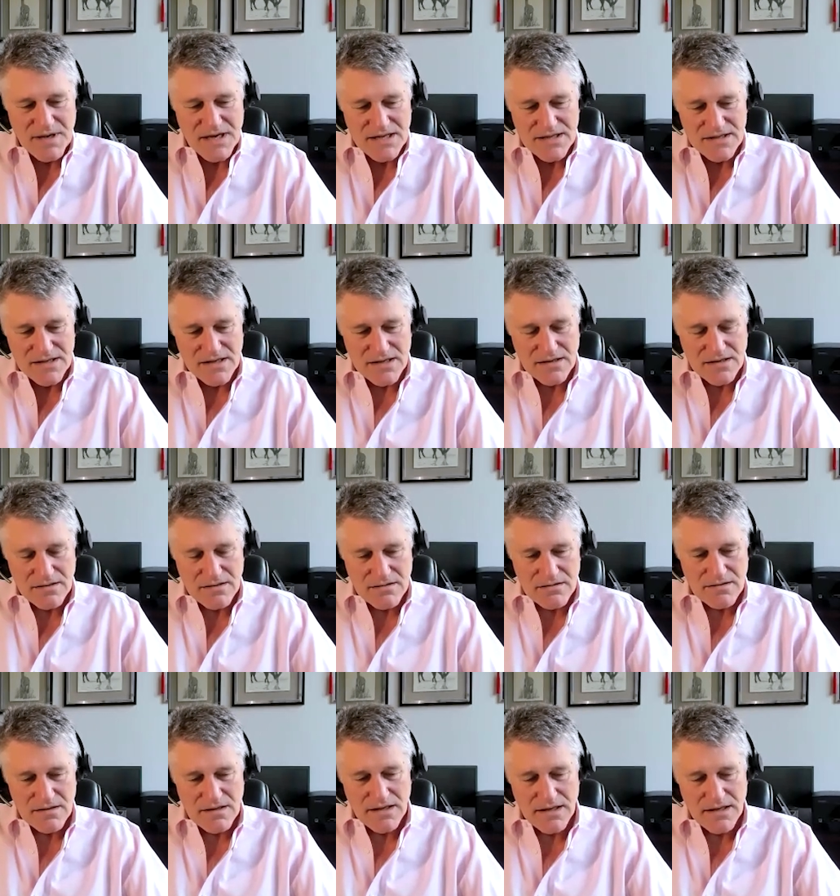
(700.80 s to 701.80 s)
pending.
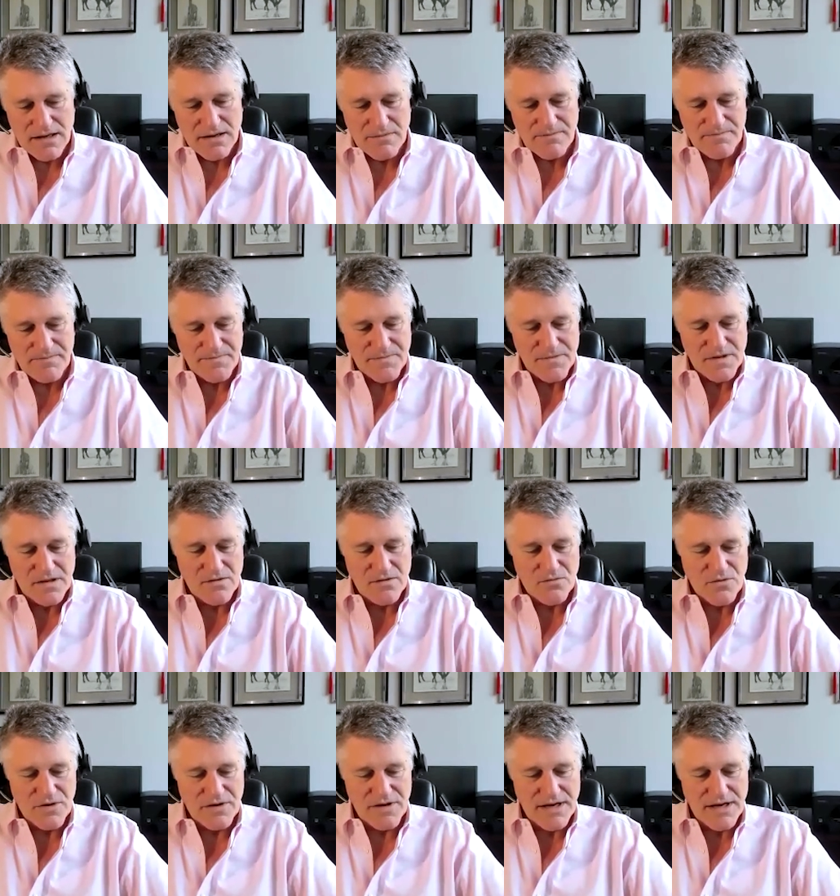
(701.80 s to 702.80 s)

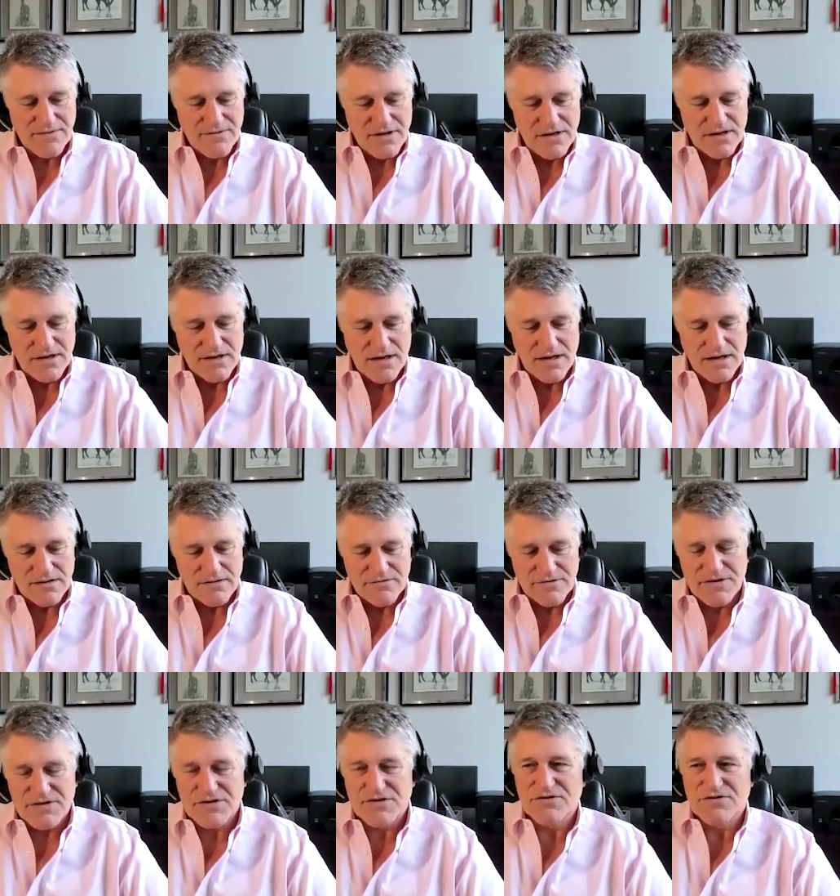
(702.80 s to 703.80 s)
We have an
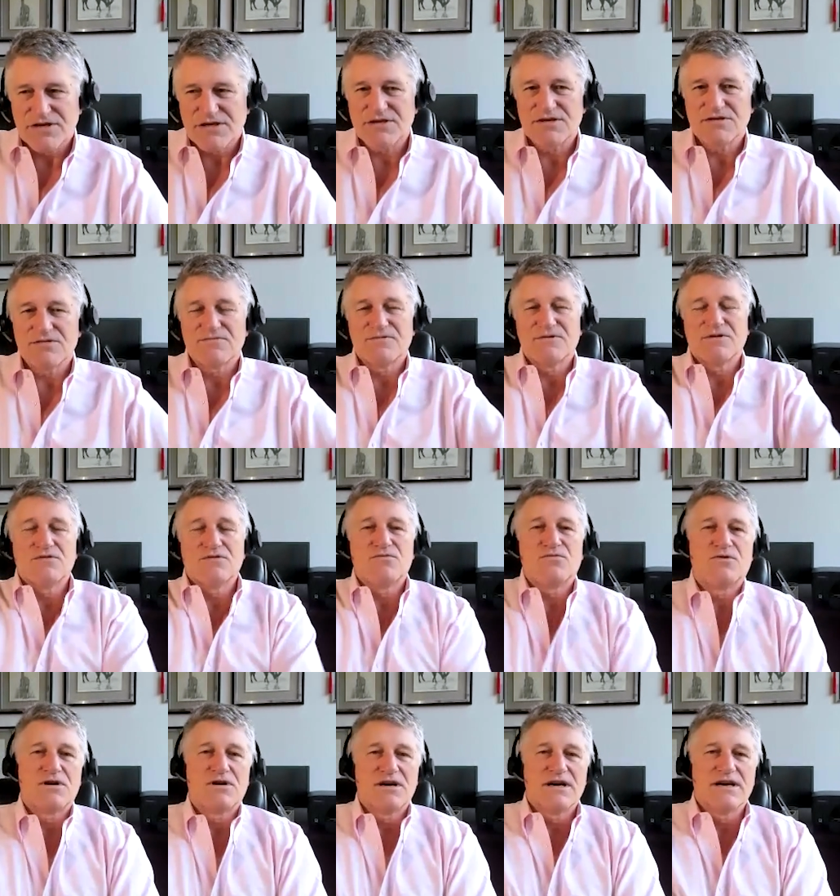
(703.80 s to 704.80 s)
unrestricted
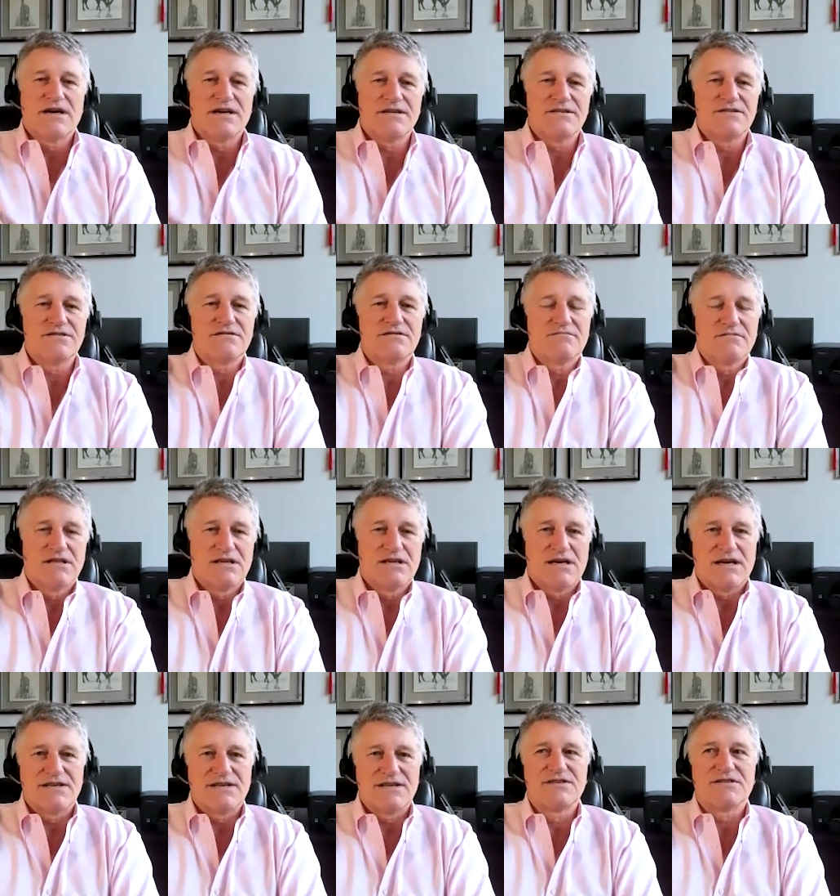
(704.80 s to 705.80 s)
worldwide
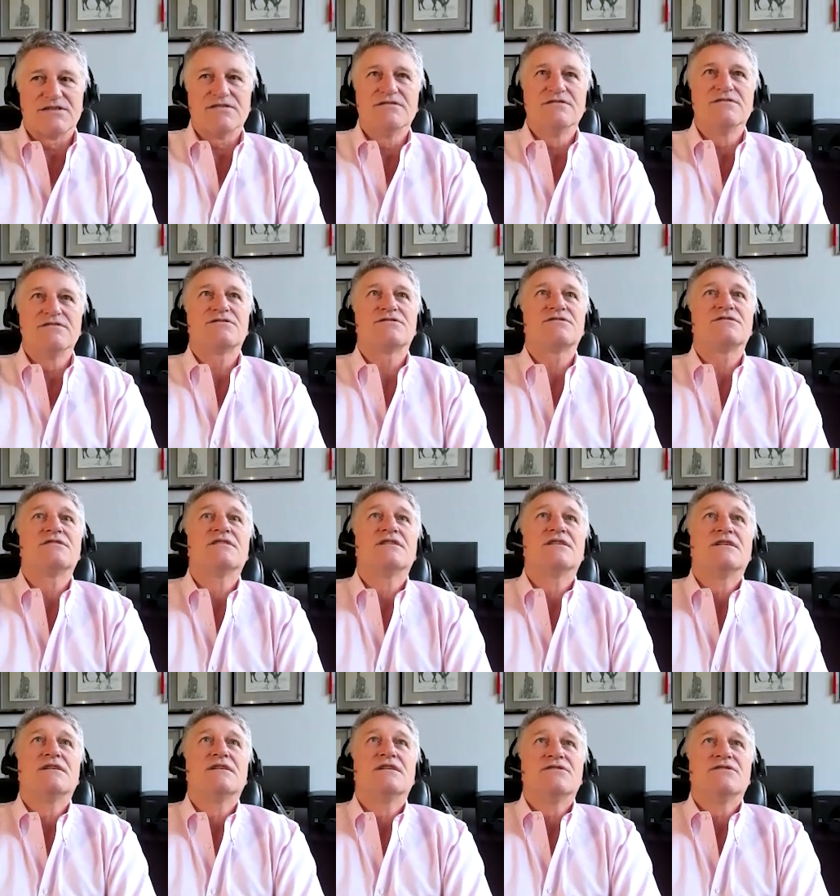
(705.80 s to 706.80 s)
license
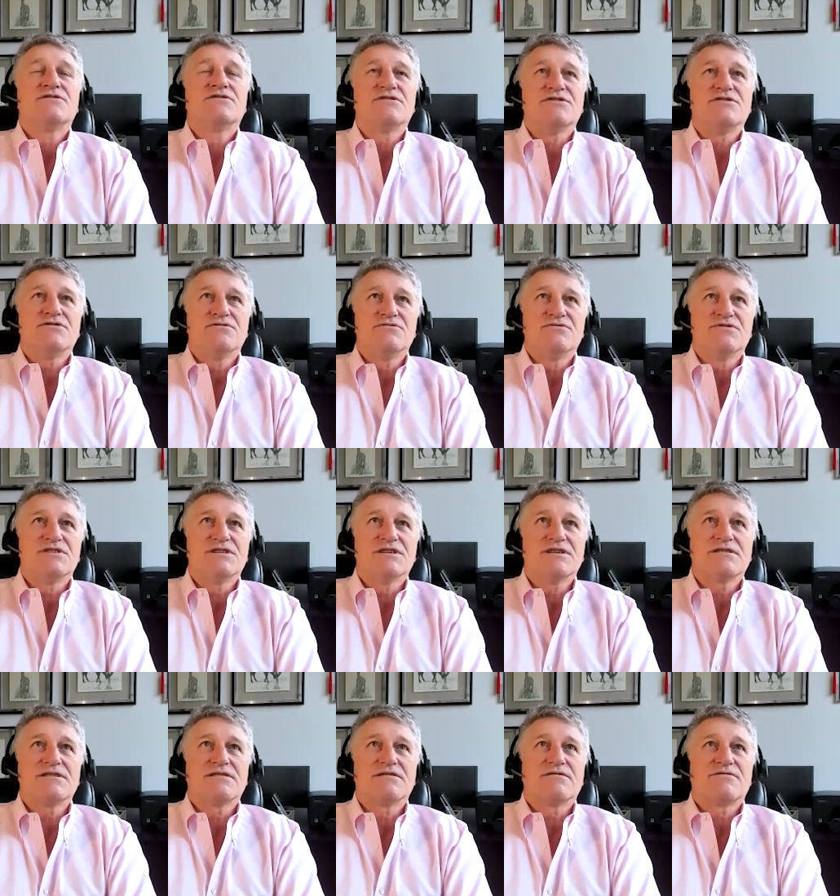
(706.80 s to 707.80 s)
to use
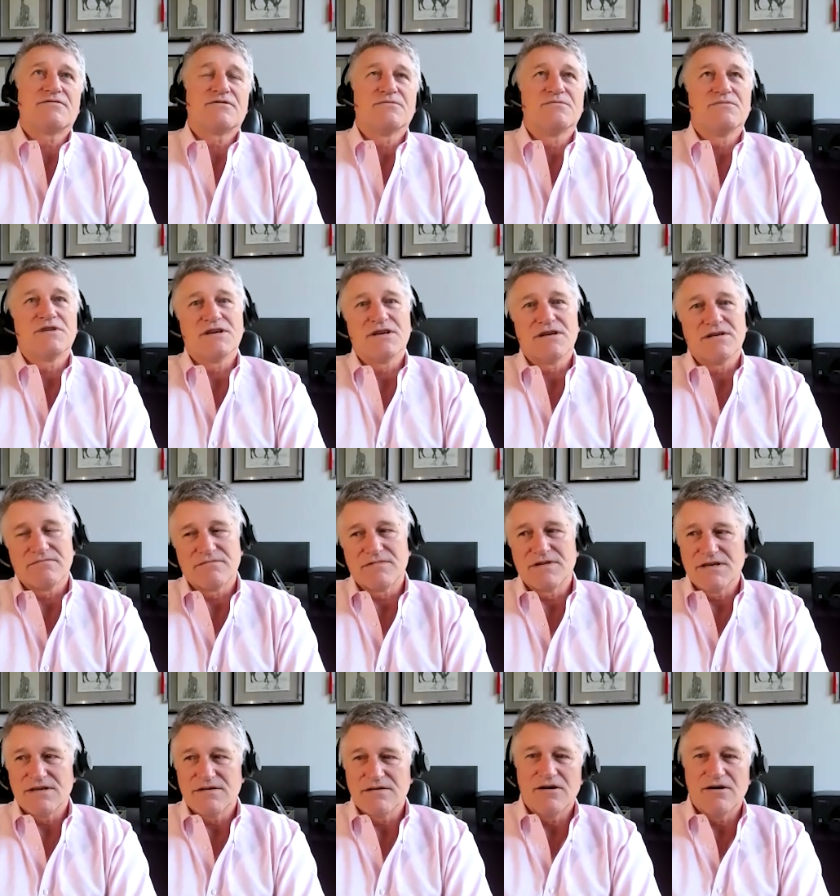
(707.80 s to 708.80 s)
it from the
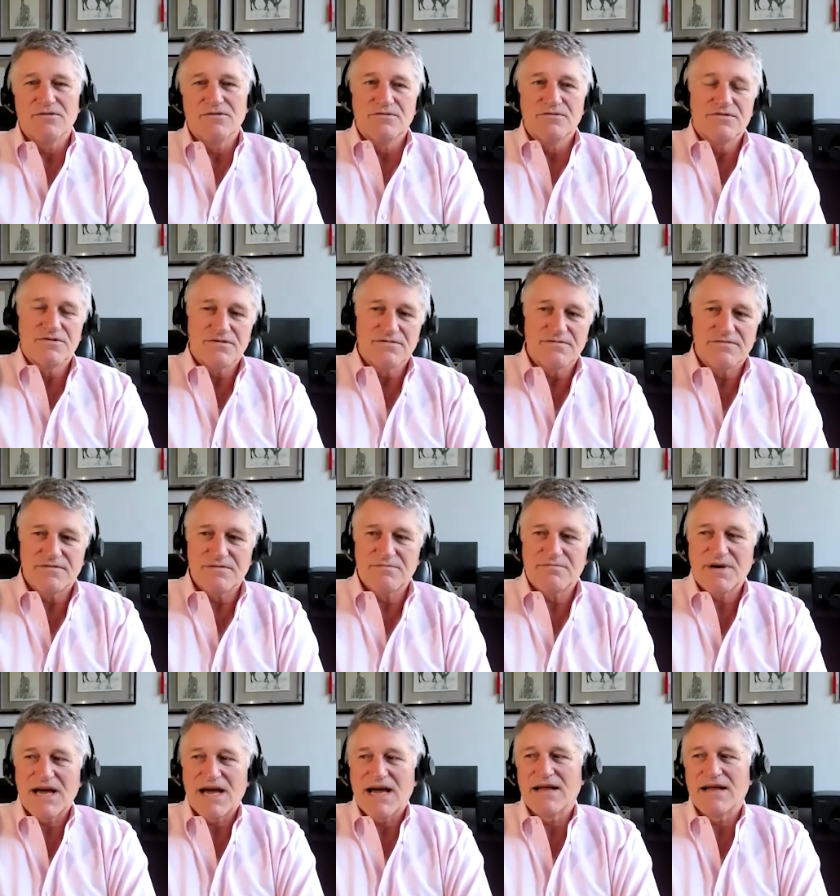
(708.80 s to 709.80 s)
owners of the
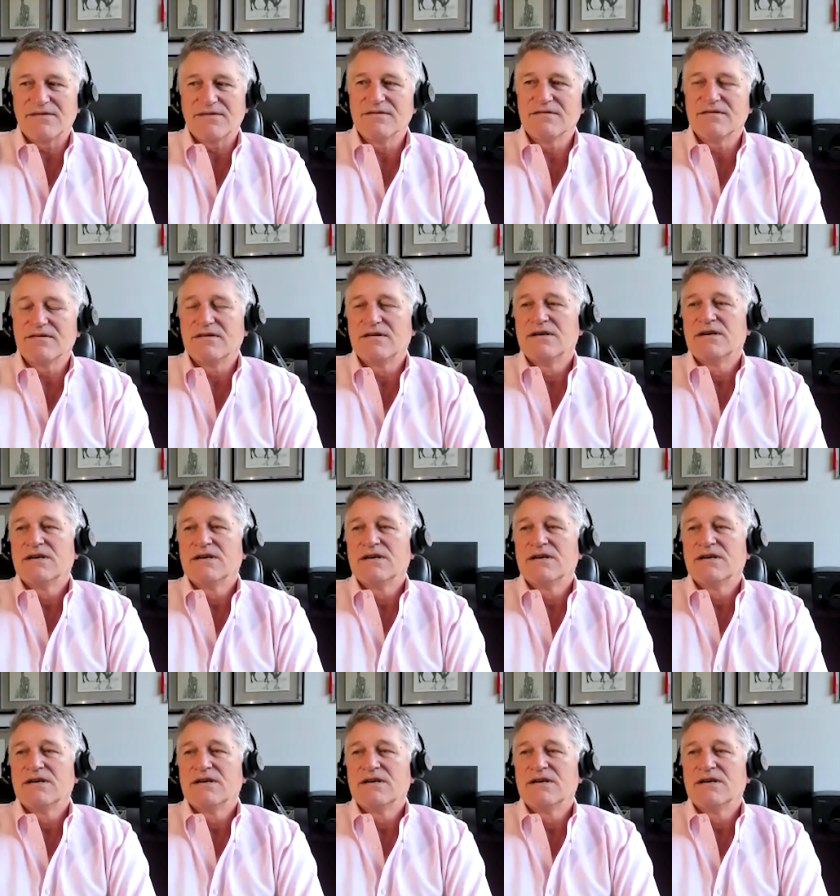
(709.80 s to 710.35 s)
patent.